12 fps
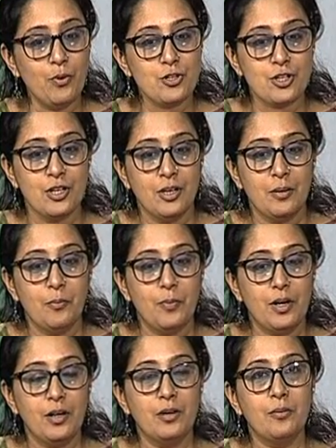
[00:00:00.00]
put,
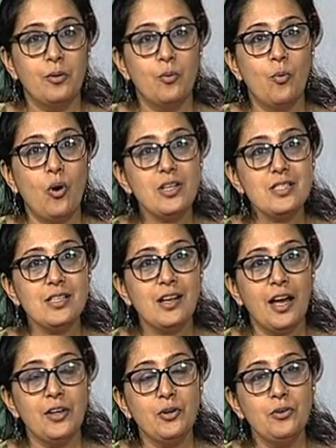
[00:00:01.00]
what is
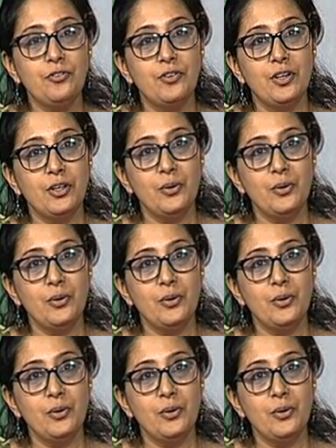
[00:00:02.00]
the kind of,